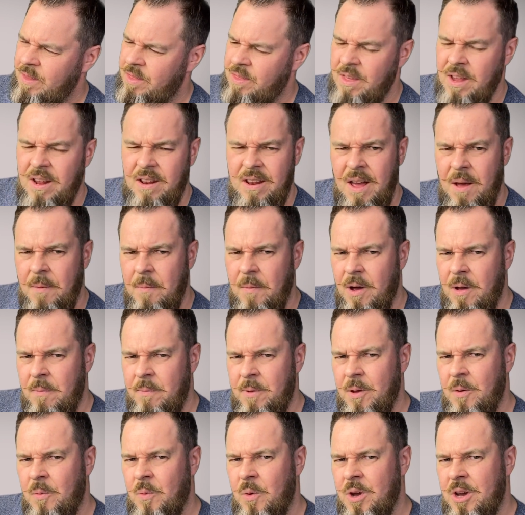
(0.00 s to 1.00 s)
think that might
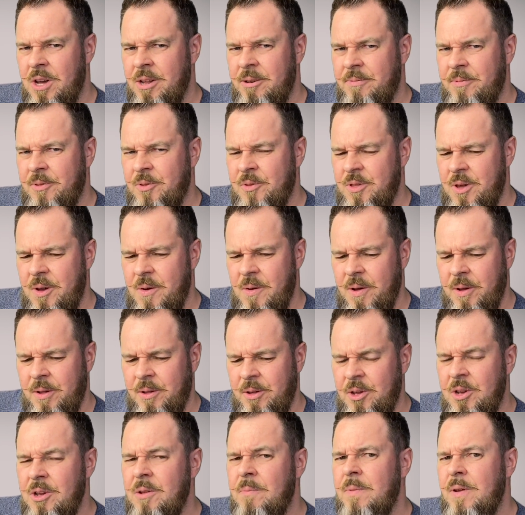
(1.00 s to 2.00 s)
be a word, although I
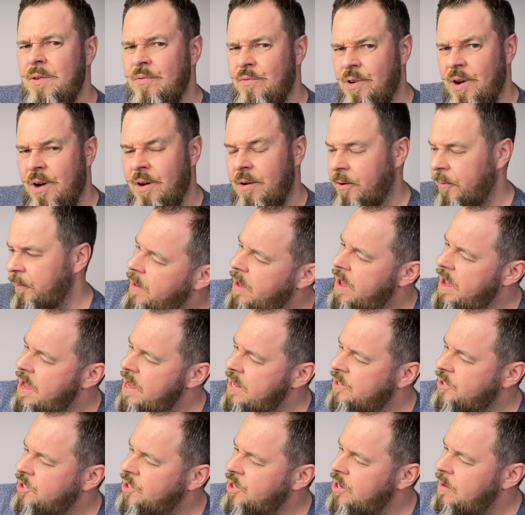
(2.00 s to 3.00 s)
could be wrong.
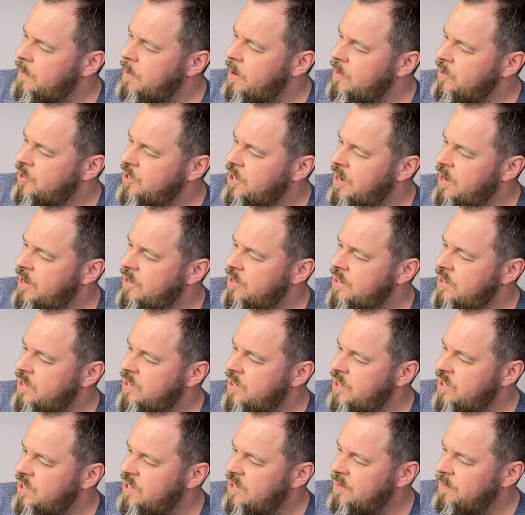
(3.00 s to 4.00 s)
Air turbocharging
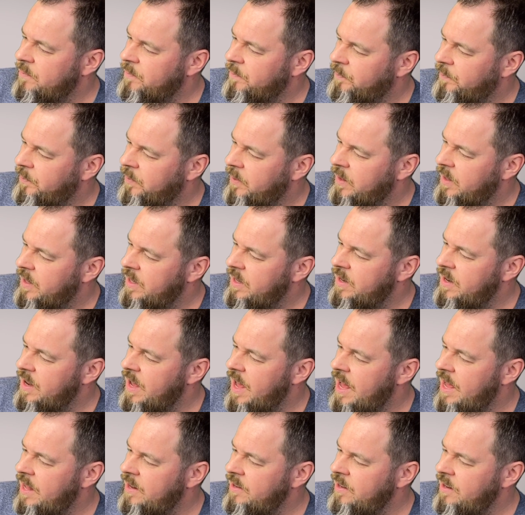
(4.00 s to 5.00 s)
system. An
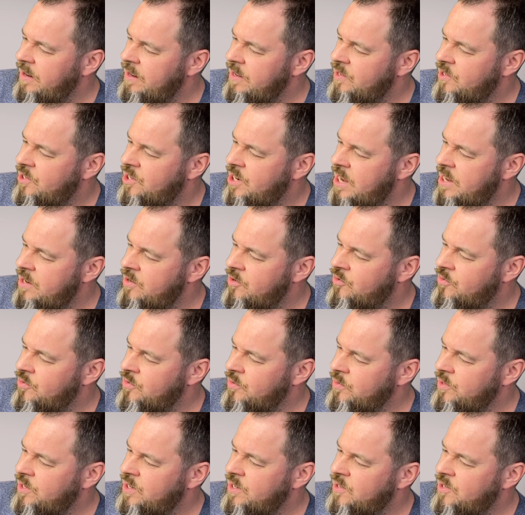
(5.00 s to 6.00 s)
annular jet
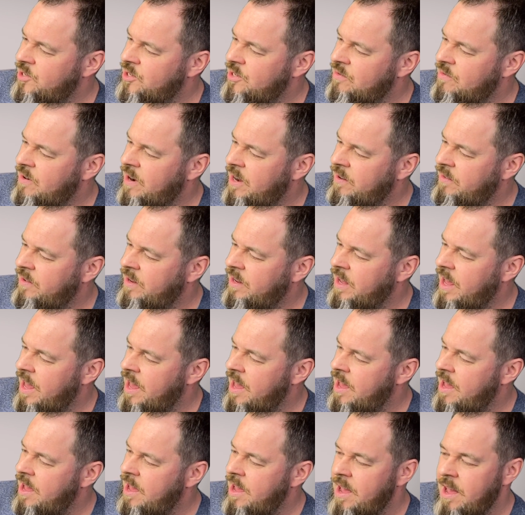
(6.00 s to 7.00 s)
draws in surrounding
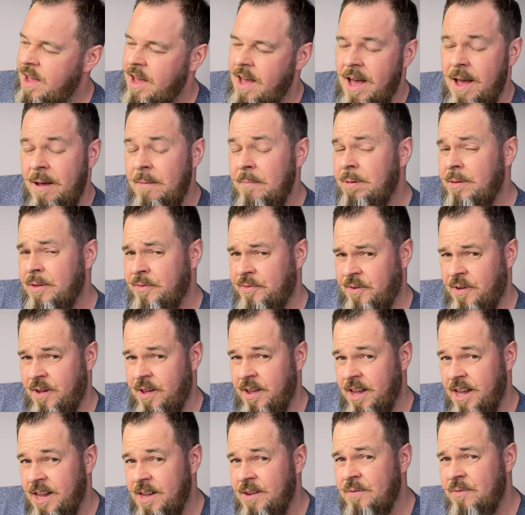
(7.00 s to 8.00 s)
air,
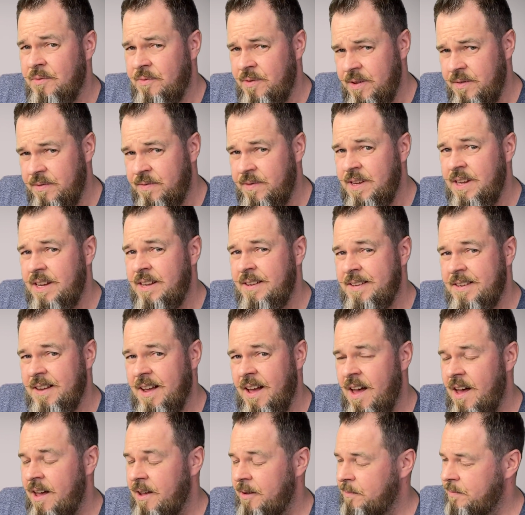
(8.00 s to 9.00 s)
amplifying it 15
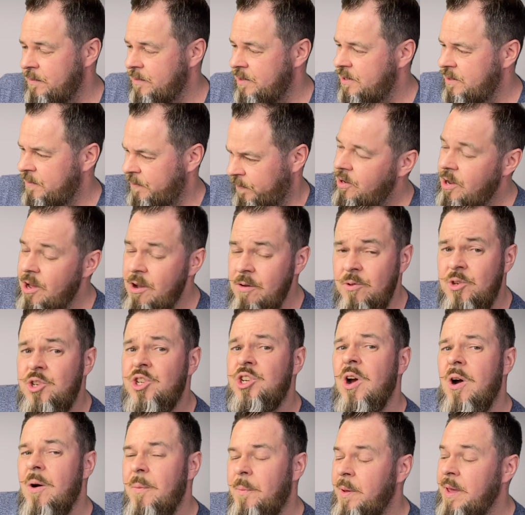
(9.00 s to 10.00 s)
times. No
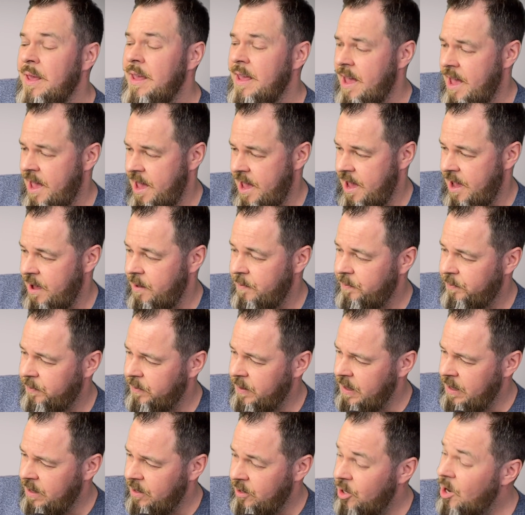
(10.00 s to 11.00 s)
choppy air.
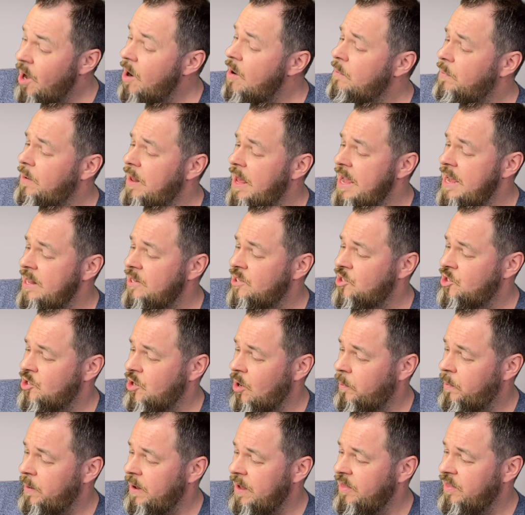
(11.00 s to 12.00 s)
No blades
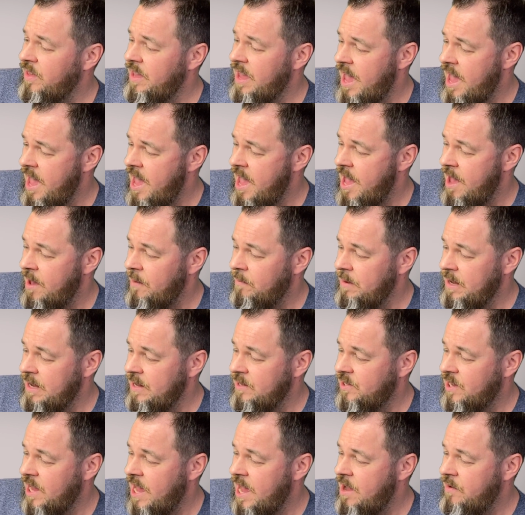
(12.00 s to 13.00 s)
chopping the air
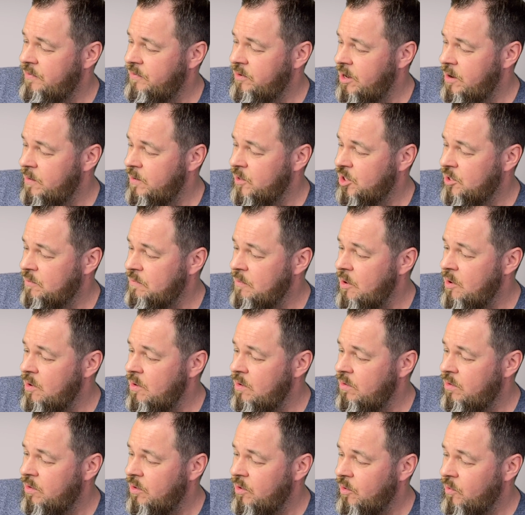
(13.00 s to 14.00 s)
means airflow is
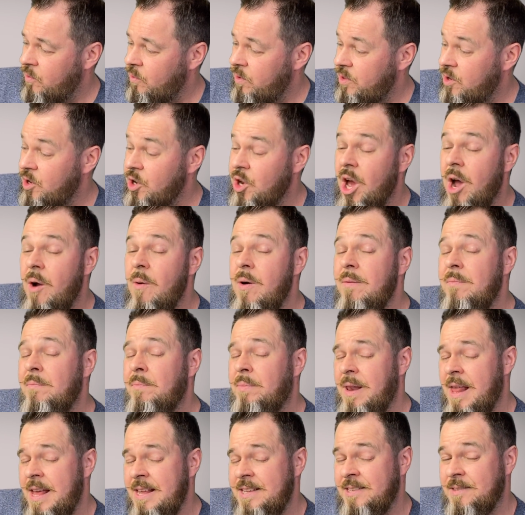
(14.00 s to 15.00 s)
smooth with no
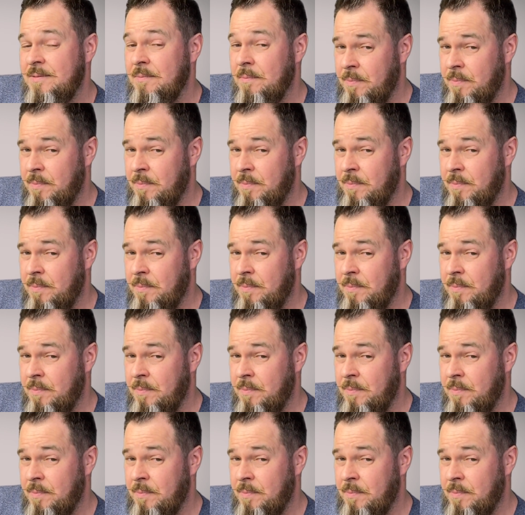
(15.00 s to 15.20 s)
unpleasant